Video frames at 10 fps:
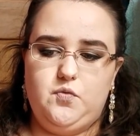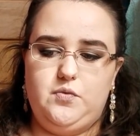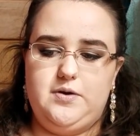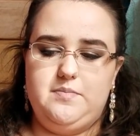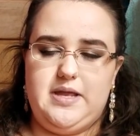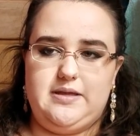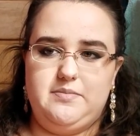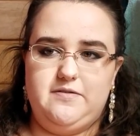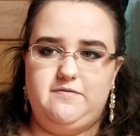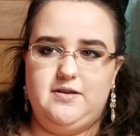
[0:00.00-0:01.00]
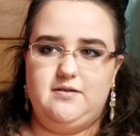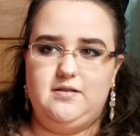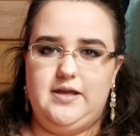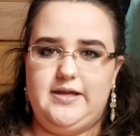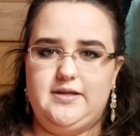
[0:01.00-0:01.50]
would make me feel
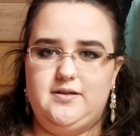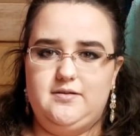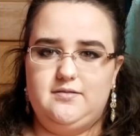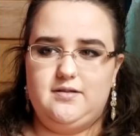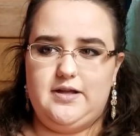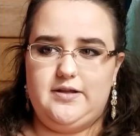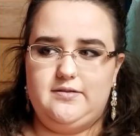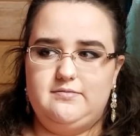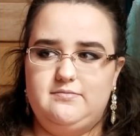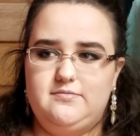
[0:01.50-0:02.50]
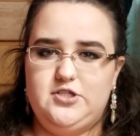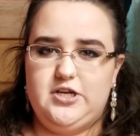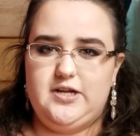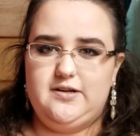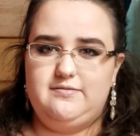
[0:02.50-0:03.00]
like I
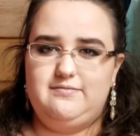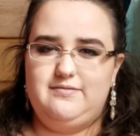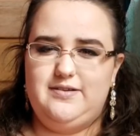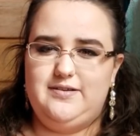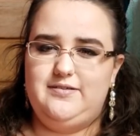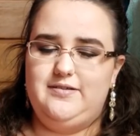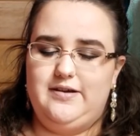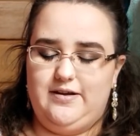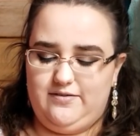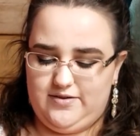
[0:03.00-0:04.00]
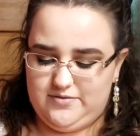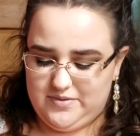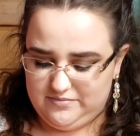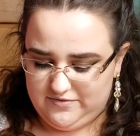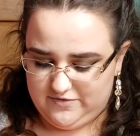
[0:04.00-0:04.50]
cheated, you know, it would
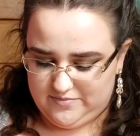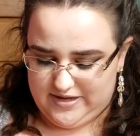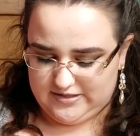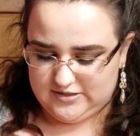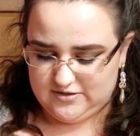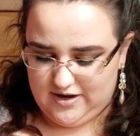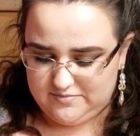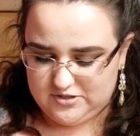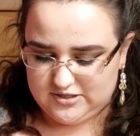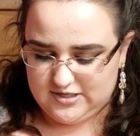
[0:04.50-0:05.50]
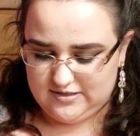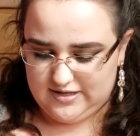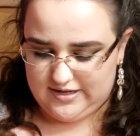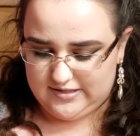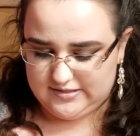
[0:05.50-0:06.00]
make me feel bad. So I'm just gonna
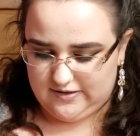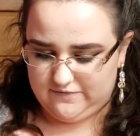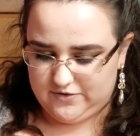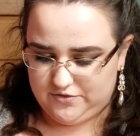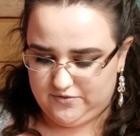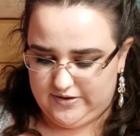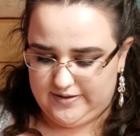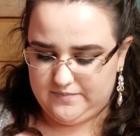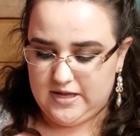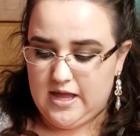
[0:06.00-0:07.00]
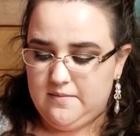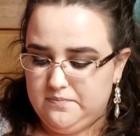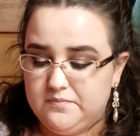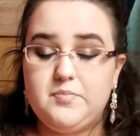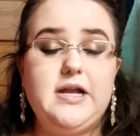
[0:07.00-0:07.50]
like suffer through it,
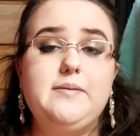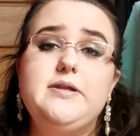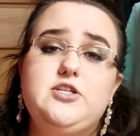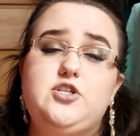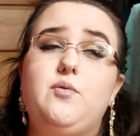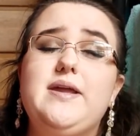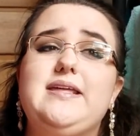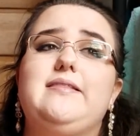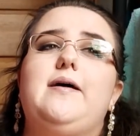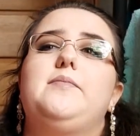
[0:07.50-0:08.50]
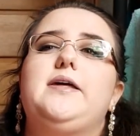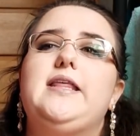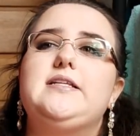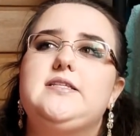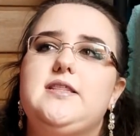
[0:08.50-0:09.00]
but I'm enjoying them. Like
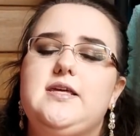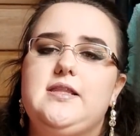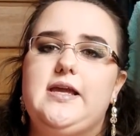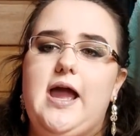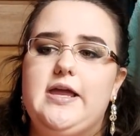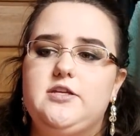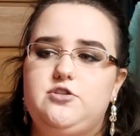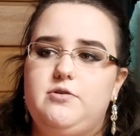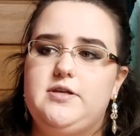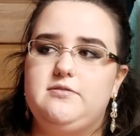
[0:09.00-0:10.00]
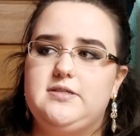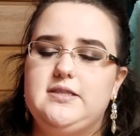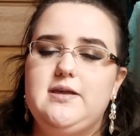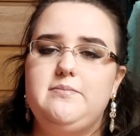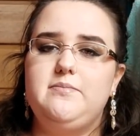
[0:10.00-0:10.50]
that's the thing, like I enjoy
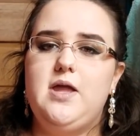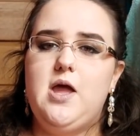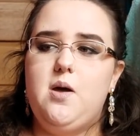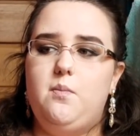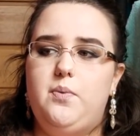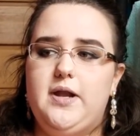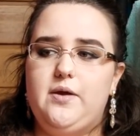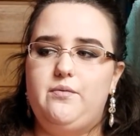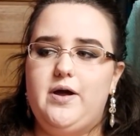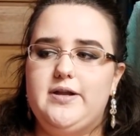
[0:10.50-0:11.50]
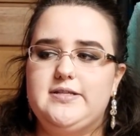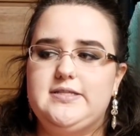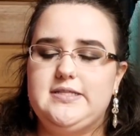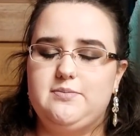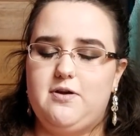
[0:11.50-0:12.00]
using them, but I want to
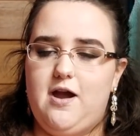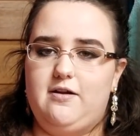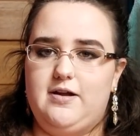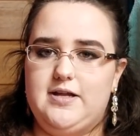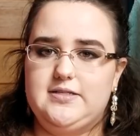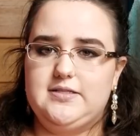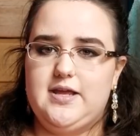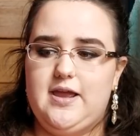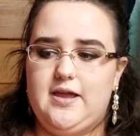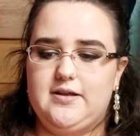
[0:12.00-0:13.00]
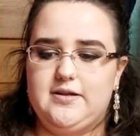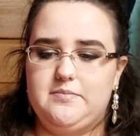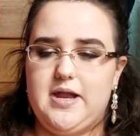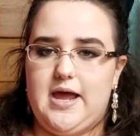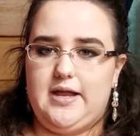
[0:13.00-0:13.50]
see progress, and
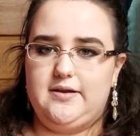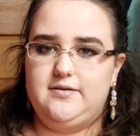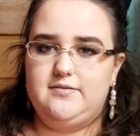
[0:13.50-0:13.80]
I'm not.